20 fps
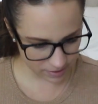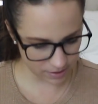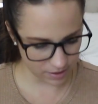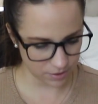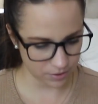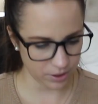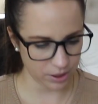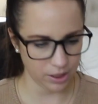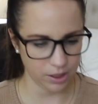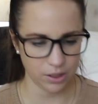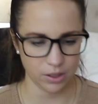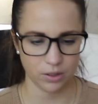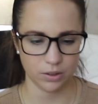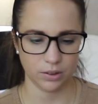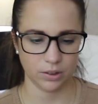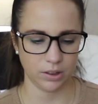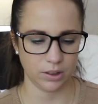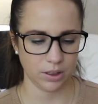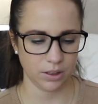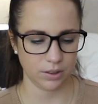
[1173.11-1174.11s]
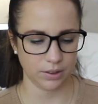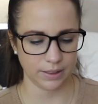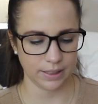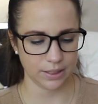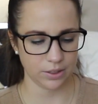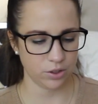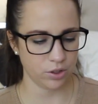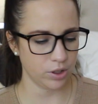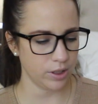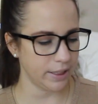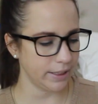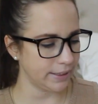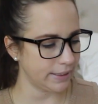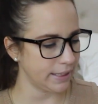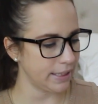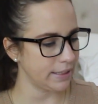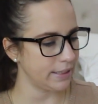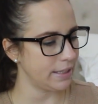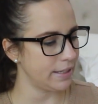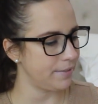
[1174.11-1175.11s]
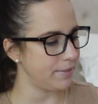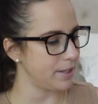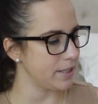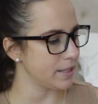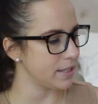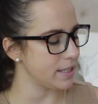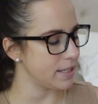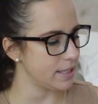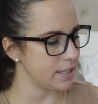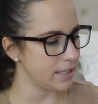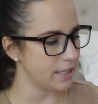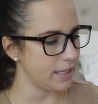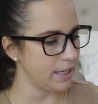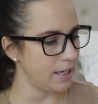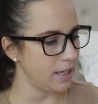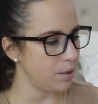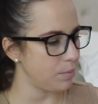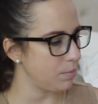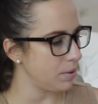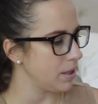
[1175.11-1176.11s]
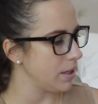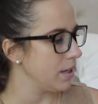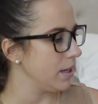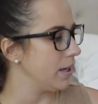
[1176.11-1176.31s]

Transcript: so cute. So it says trees that live and sleep.